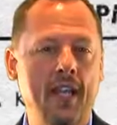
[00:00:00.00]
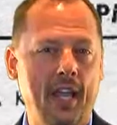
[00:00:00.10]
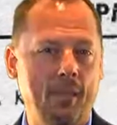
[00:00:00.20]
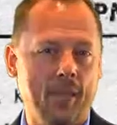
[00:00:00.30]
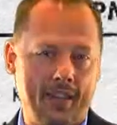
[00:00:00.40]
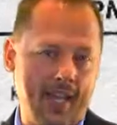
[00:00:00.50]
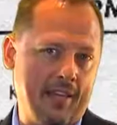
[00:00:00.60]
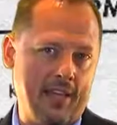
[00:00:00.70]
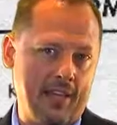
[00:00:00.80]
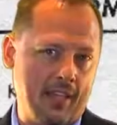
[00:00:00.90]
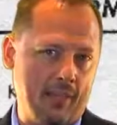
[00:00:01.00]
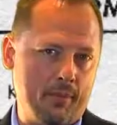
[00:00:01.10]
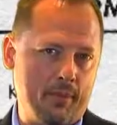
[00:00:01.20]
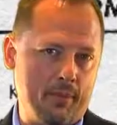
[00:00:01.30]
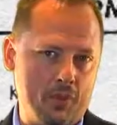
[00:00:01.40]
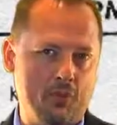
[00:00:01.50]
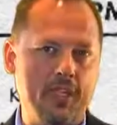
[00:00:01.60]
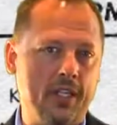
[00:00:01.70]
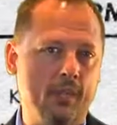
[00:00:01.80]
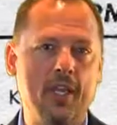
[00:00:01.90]
And by that they end up
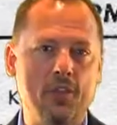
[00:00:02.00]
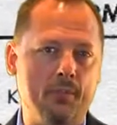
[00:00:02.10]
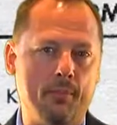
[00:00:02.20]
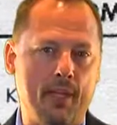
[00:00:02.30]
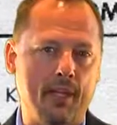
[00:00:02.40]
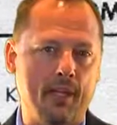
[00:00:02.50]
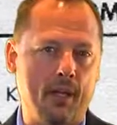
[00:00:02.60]
mistreating the patient by